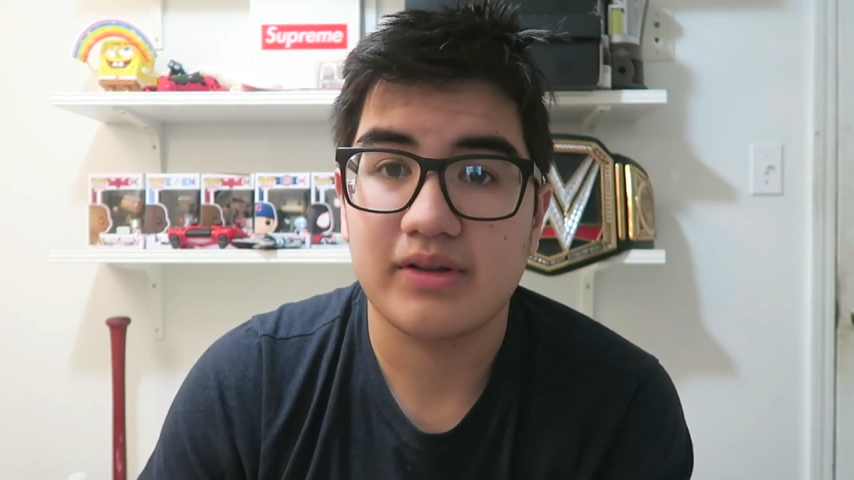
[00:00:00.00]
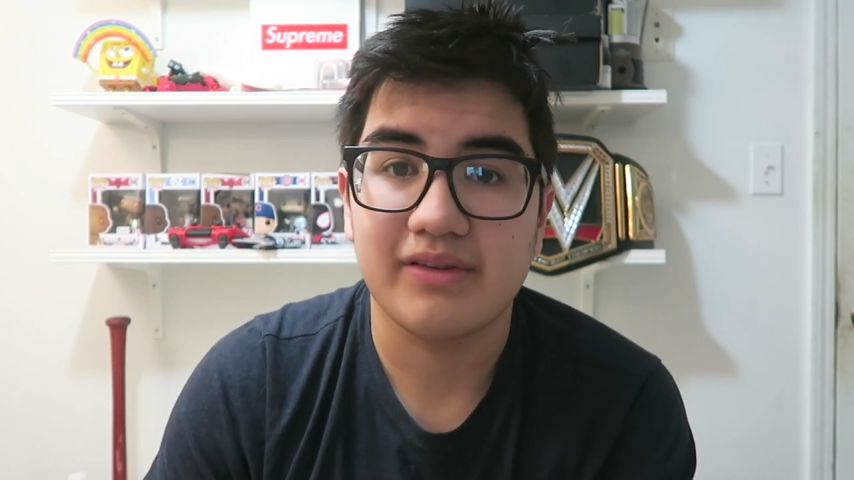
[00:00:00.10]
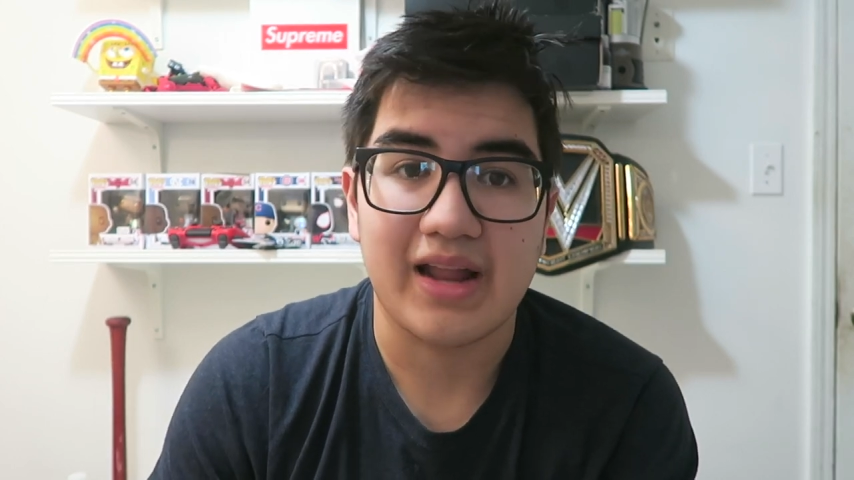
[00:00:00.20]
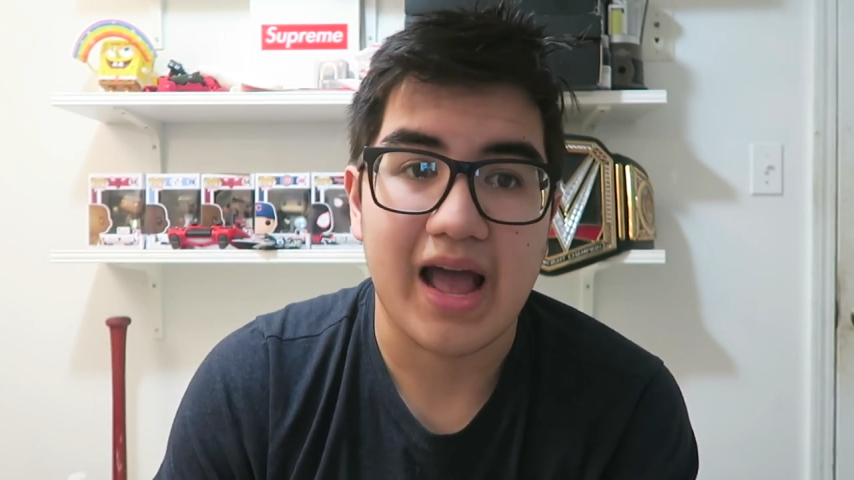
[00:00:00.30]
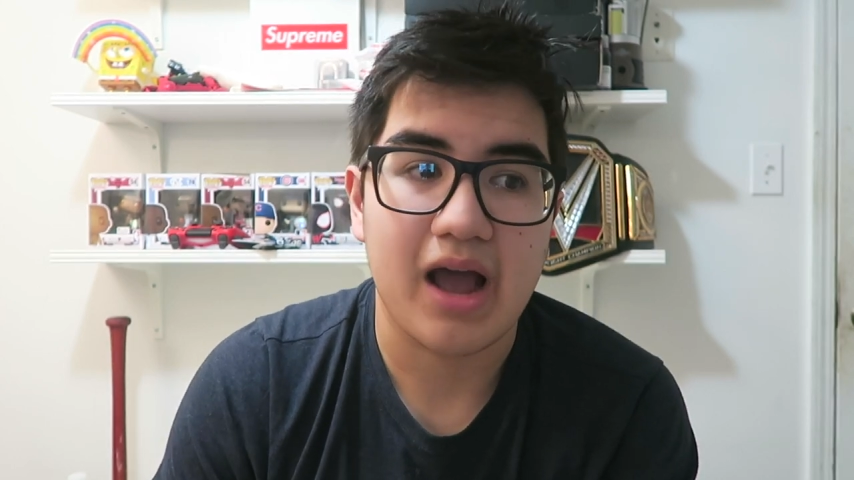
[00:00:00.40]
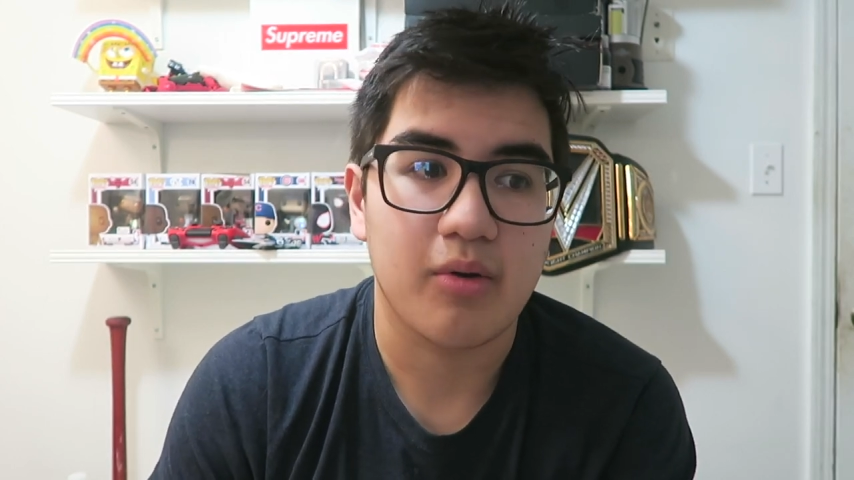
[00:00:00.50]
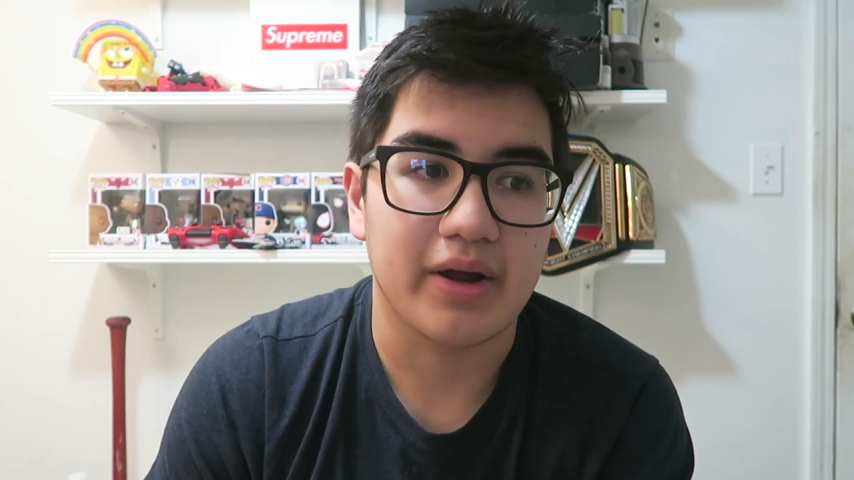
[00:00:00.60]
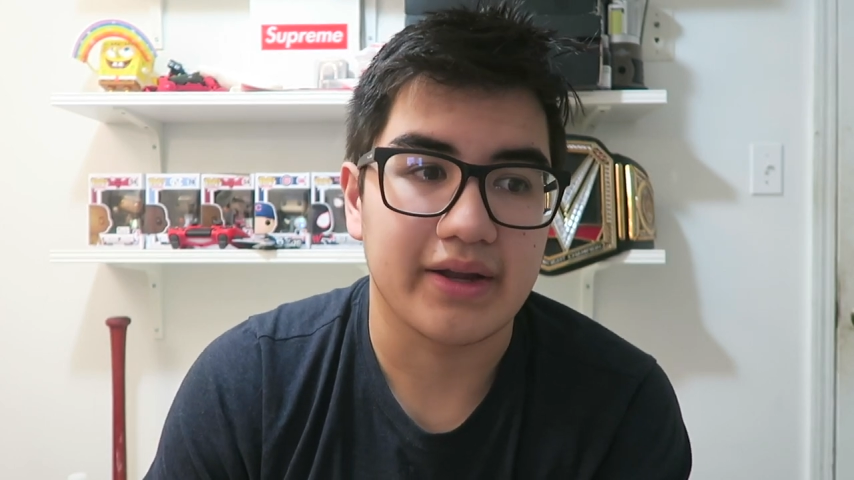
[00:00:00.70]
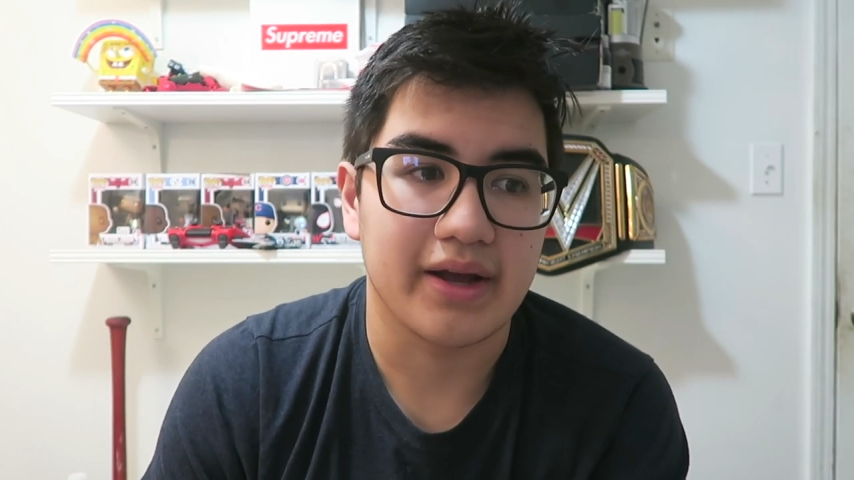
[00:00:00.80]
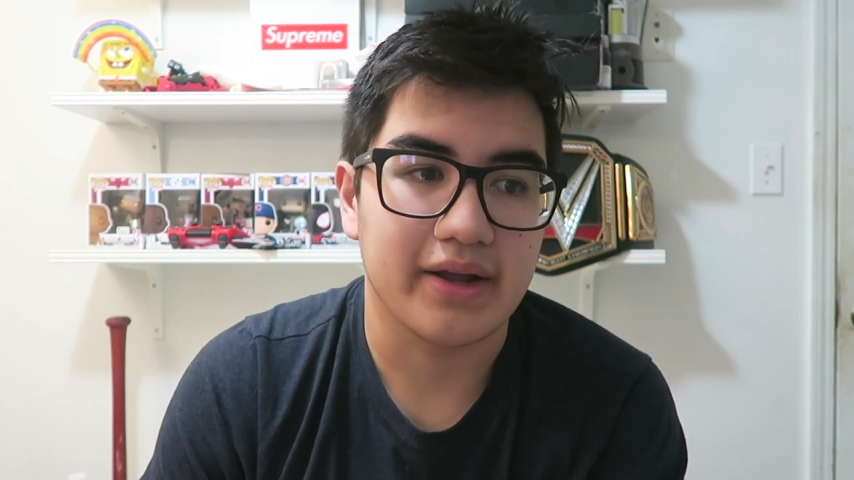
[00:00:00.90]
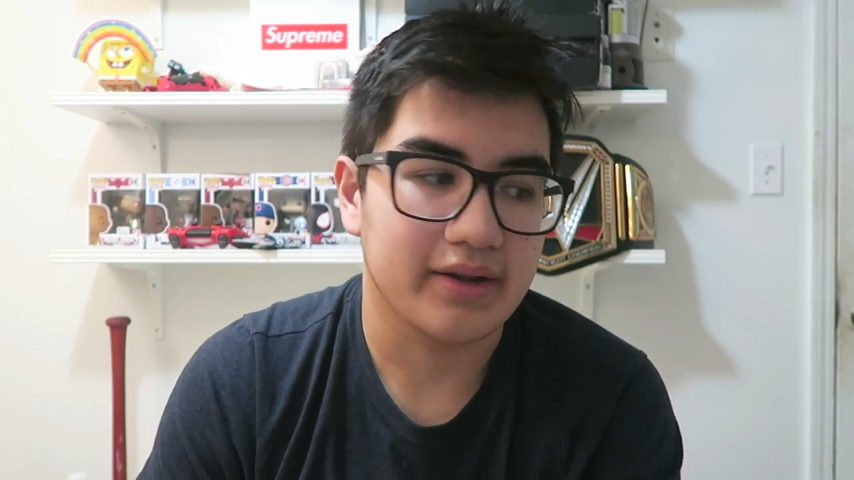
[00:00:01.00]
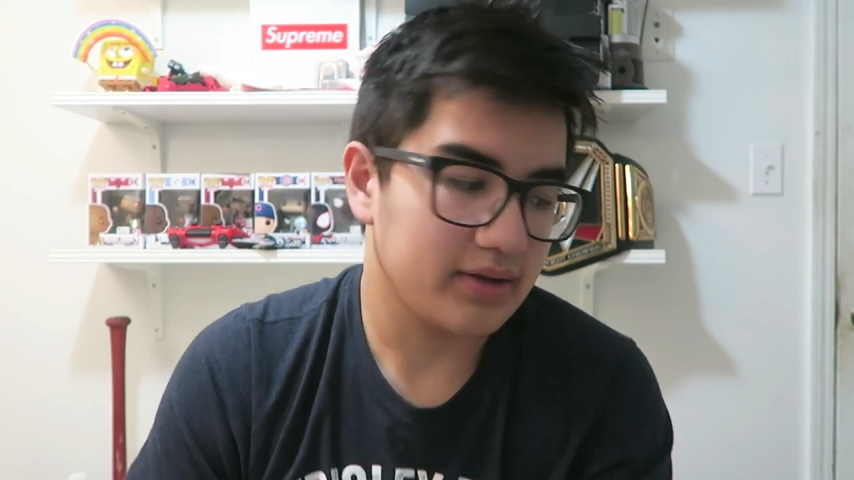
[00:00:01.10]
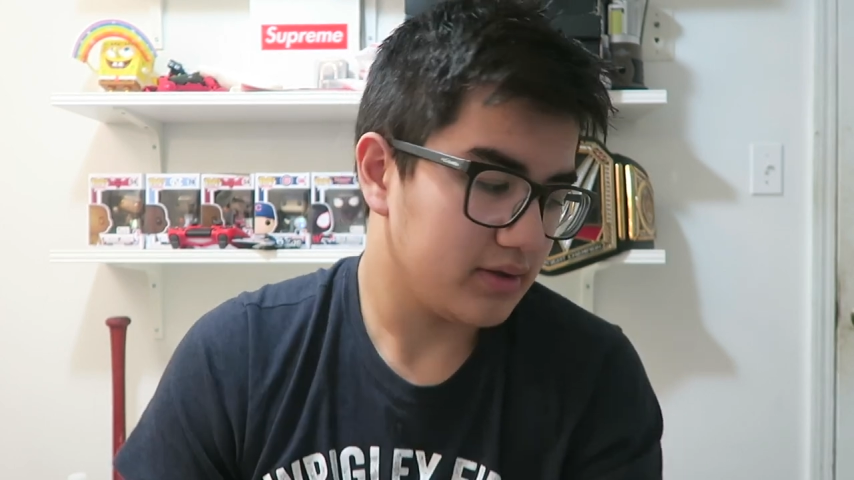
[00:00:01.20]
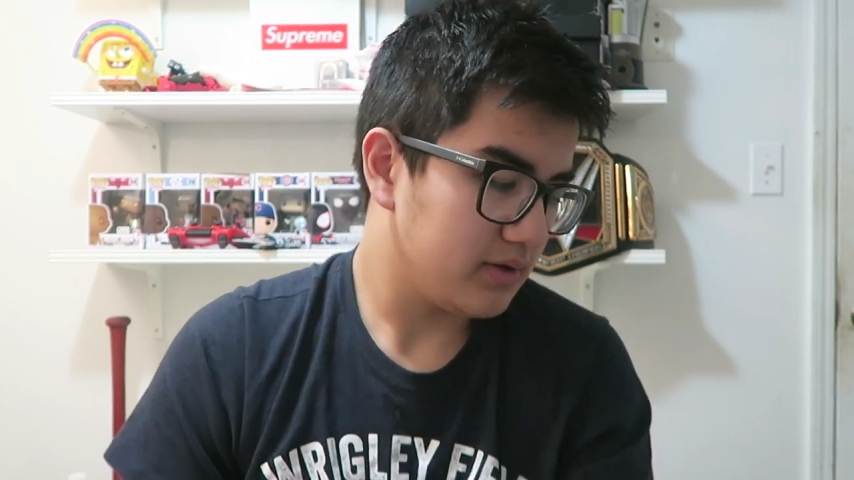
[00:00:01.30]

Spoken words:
even how I got it.